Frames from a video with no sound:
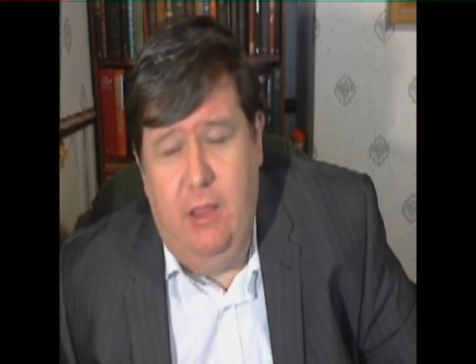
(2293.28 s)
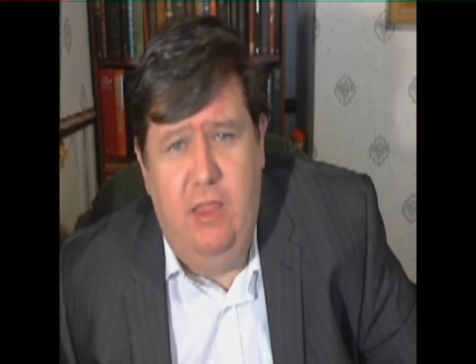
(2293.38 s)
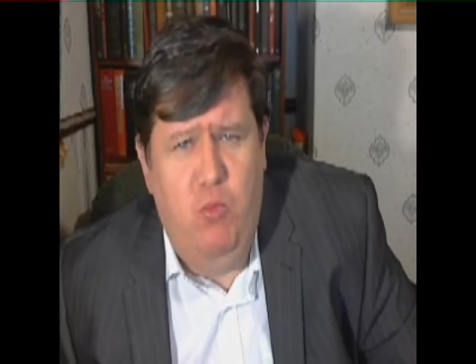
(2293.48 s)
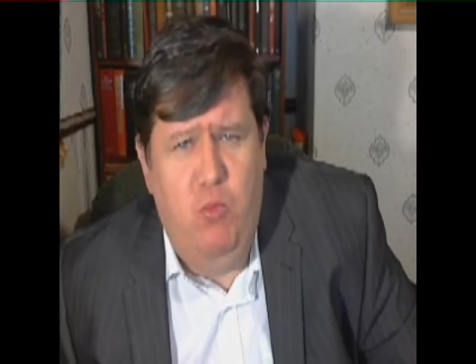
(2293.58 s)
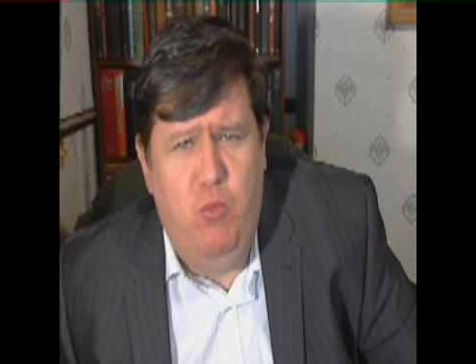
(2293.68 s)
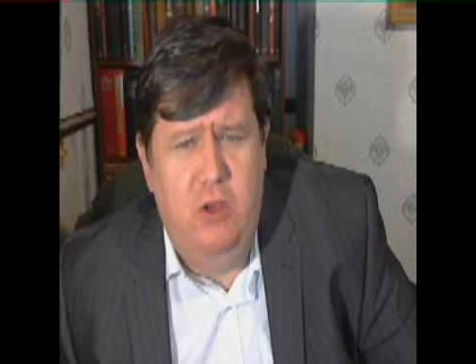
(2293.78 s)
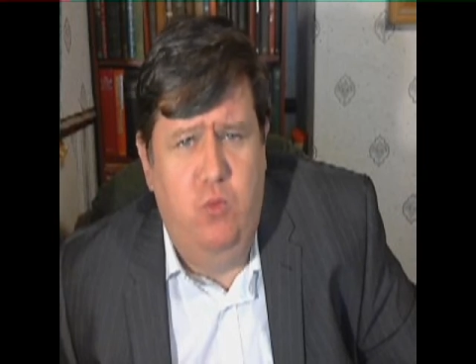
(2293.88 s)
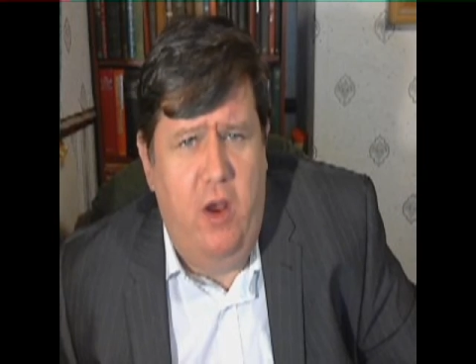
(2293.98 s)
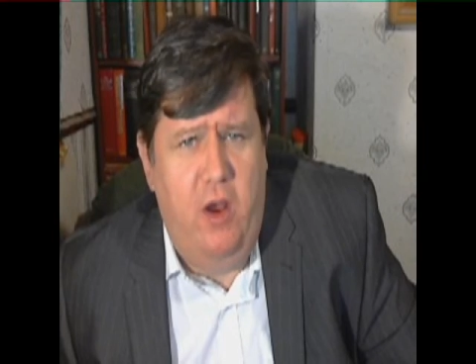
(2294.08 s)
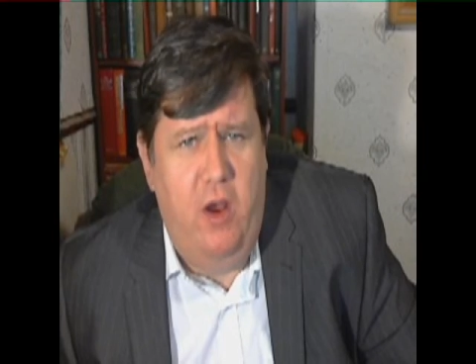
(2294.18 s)
It was
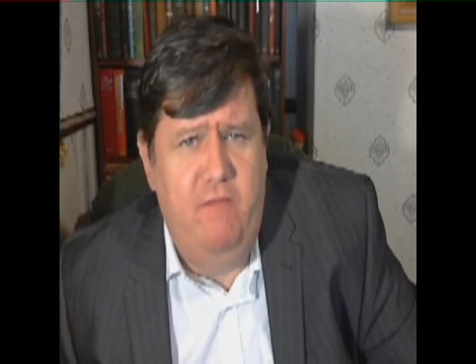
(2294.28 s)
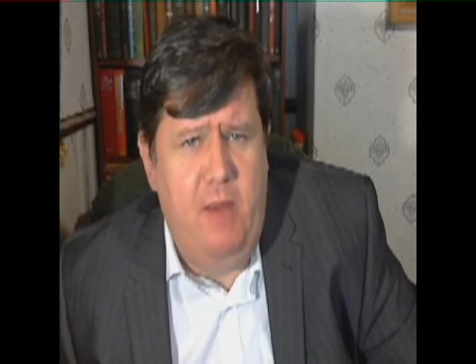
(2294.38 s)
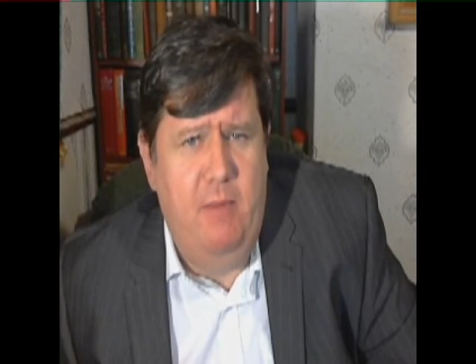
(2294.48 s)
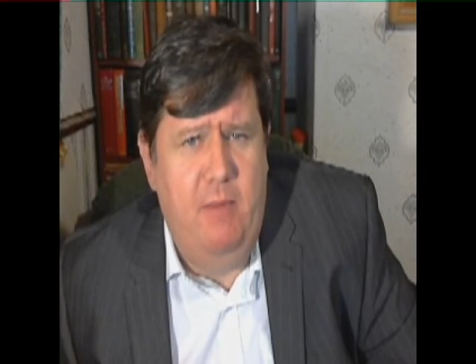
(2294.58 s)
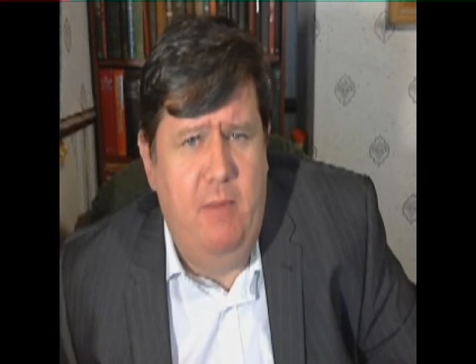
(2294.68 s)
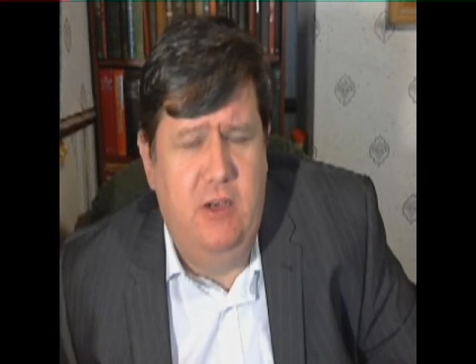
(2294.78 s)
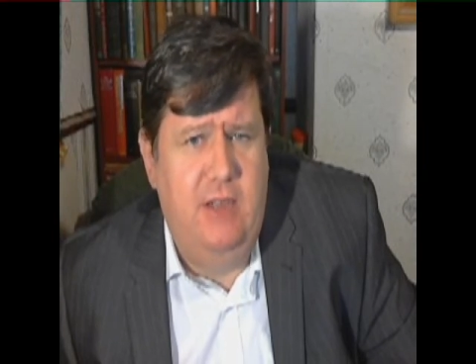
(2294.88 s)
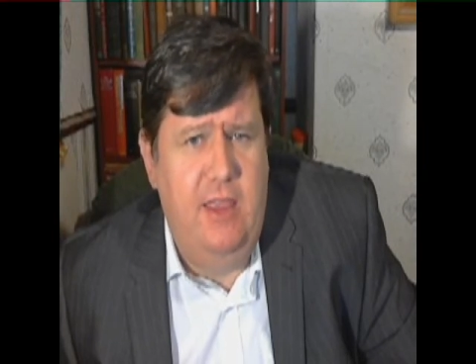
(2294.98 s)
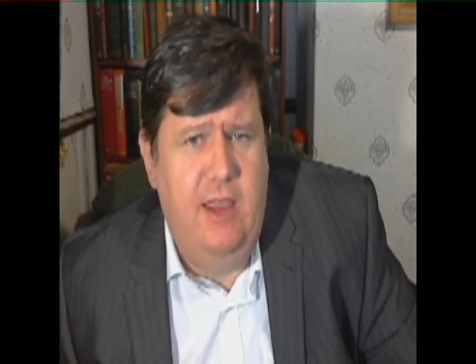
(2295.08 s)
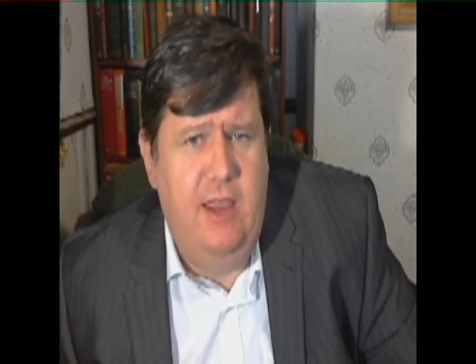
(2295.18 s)
one of many measures
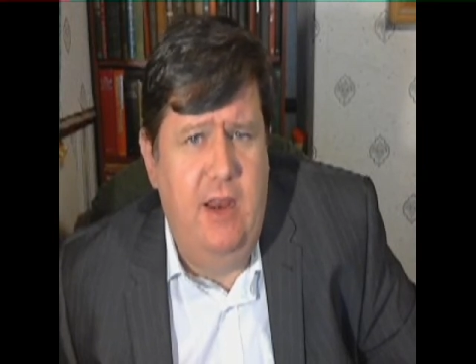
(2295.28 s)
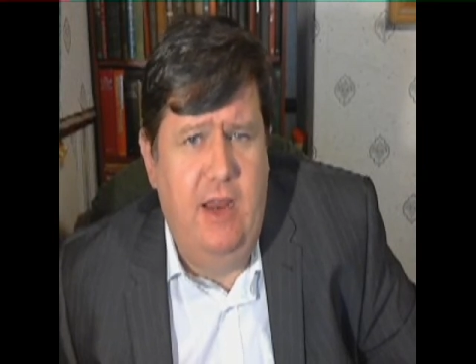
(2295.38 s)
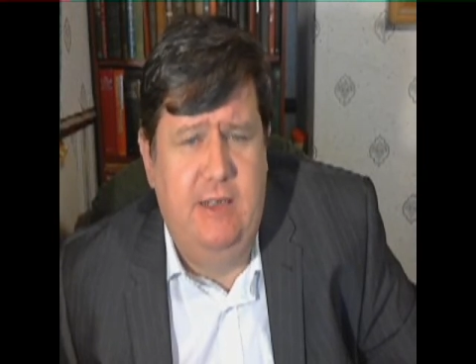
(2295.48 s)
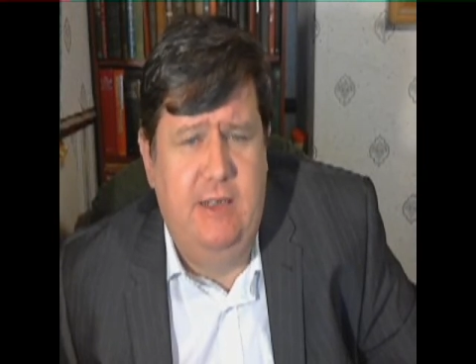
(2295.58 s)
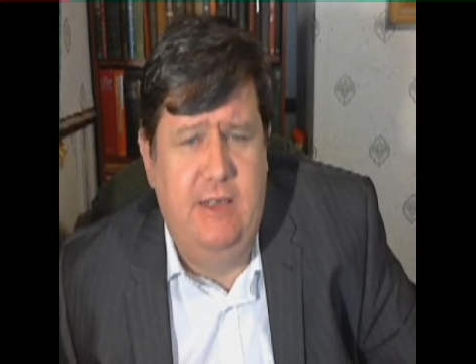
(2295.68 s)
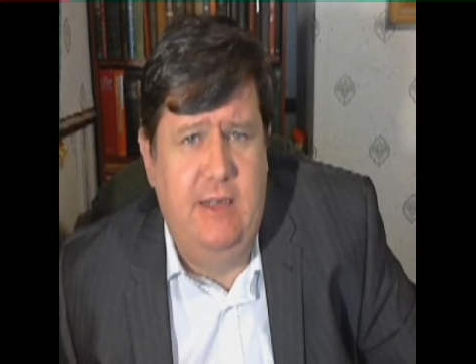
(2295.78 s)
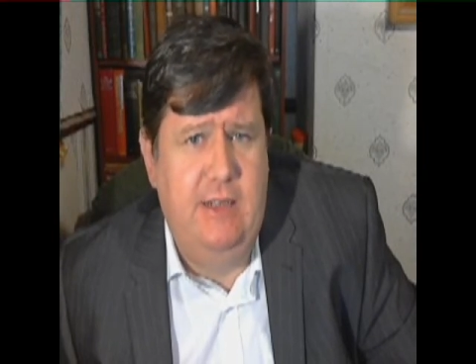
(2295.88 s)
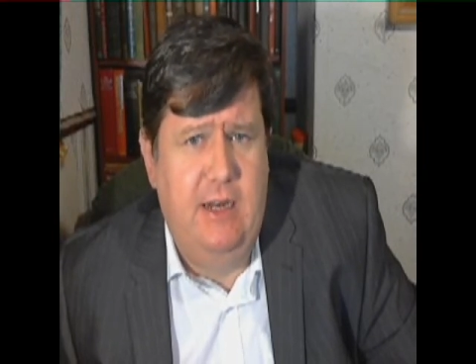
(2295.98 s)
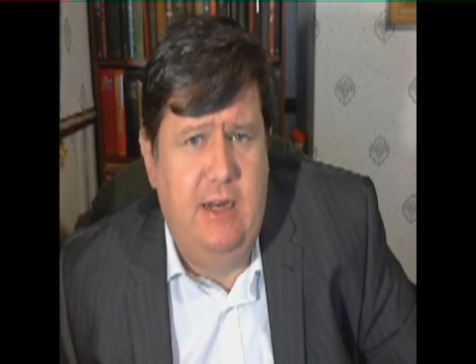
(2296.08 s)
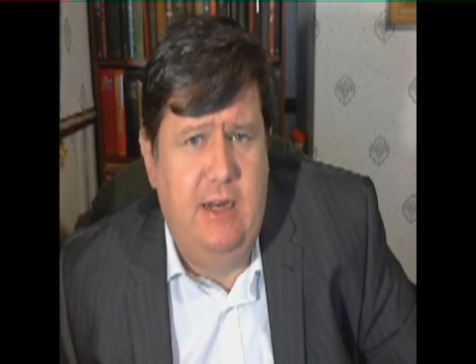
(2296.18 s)
in the late
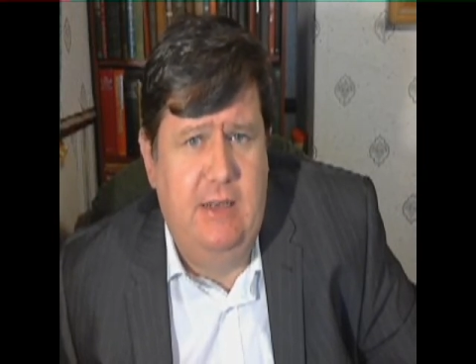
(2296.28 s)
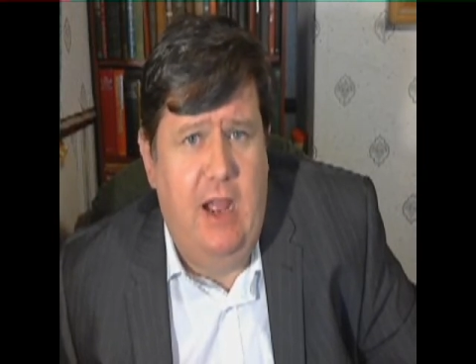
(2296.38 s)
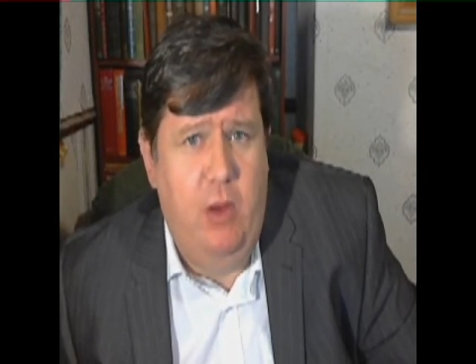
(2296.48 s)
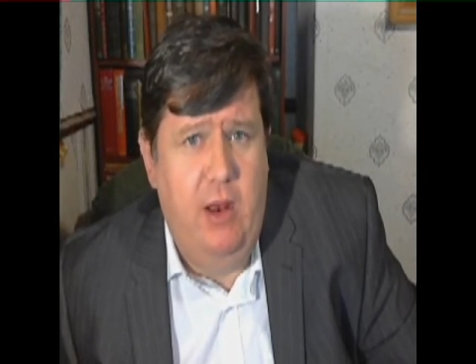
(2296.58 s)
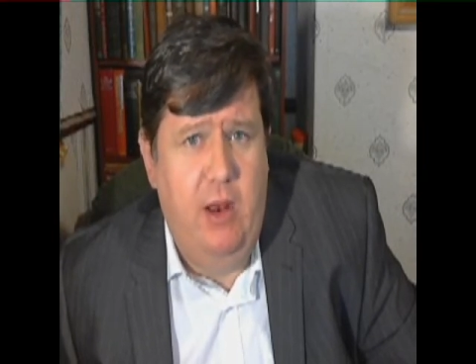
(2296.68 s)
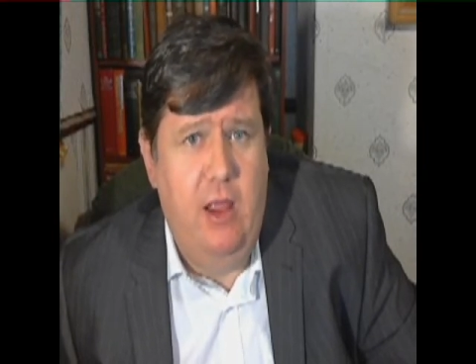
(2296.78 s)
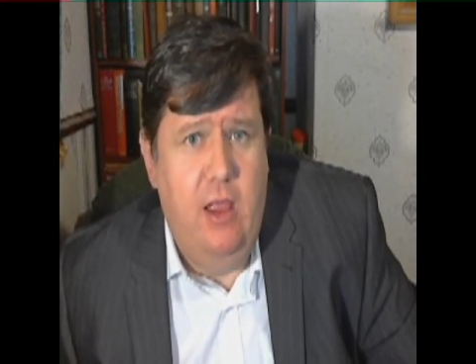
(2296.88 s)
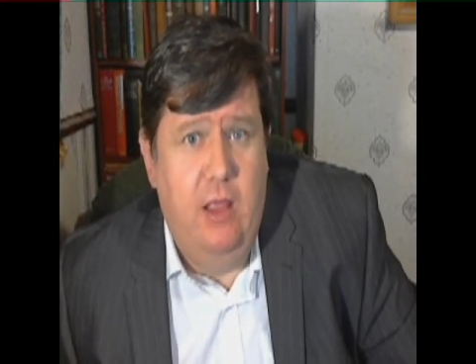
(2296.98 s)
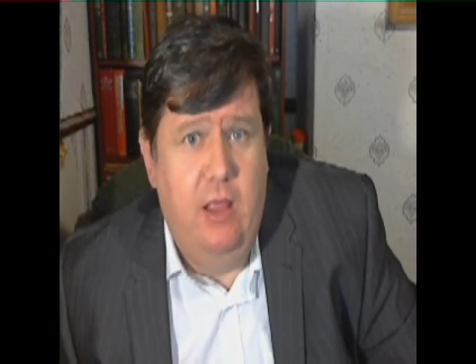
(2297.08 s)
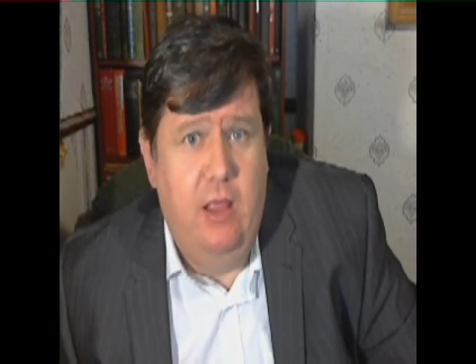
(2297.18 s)
60s at a time when
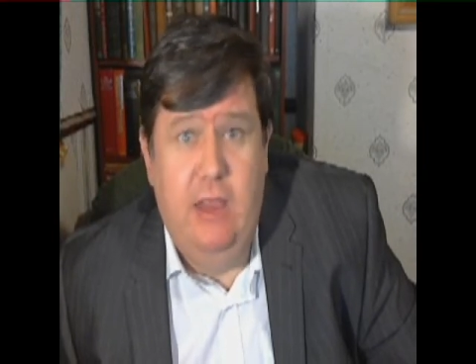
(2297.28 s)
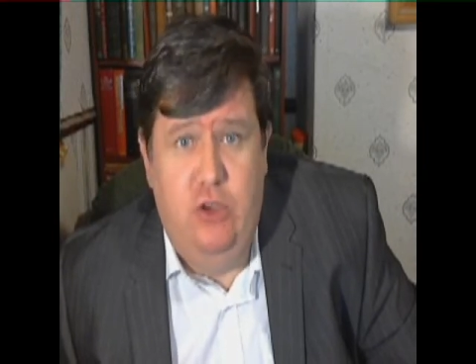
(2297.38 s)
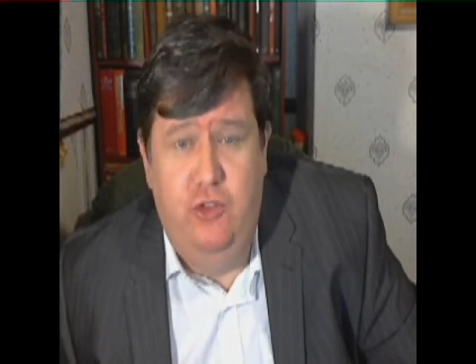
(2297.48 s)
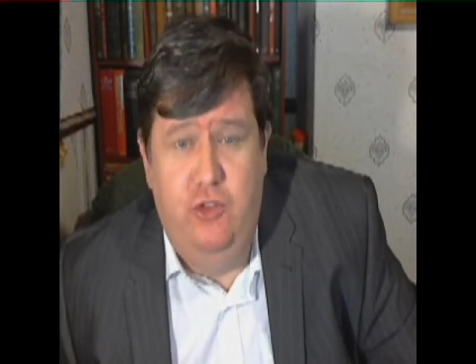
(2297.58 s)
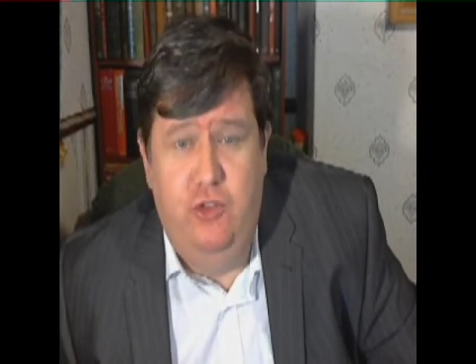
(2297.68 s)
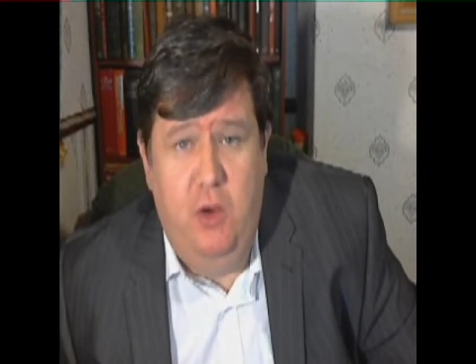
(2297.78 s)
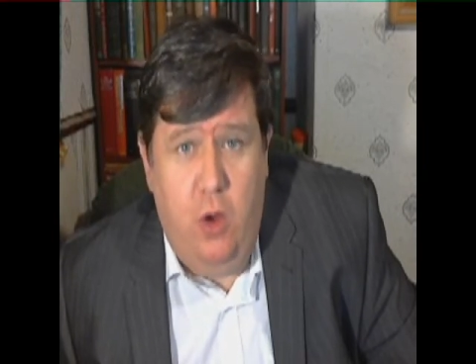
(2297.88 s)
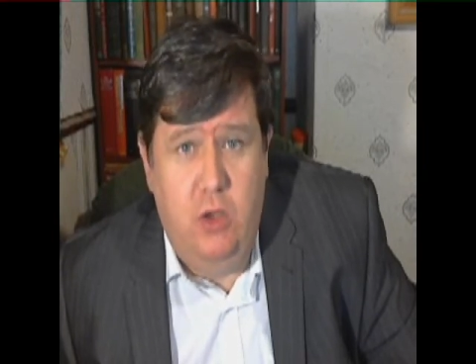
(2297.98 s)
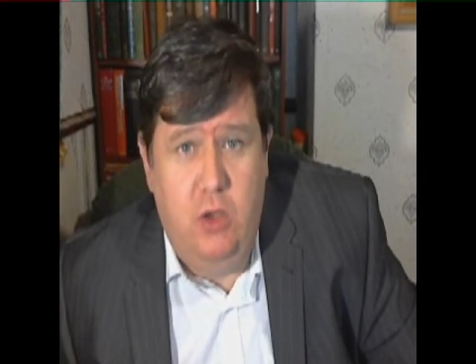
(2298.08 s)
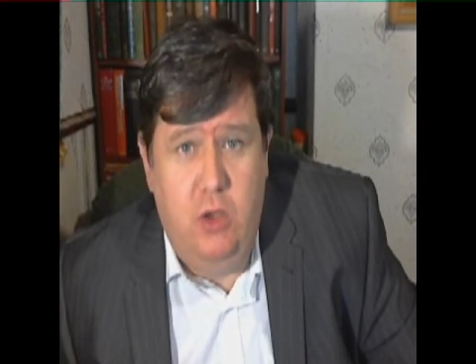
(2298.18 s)
this country
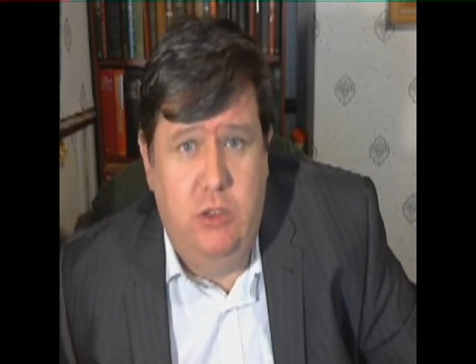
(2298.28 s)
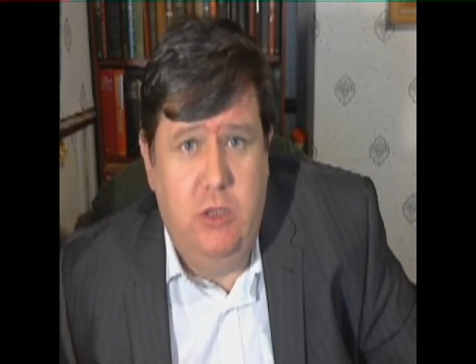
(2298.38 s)
was,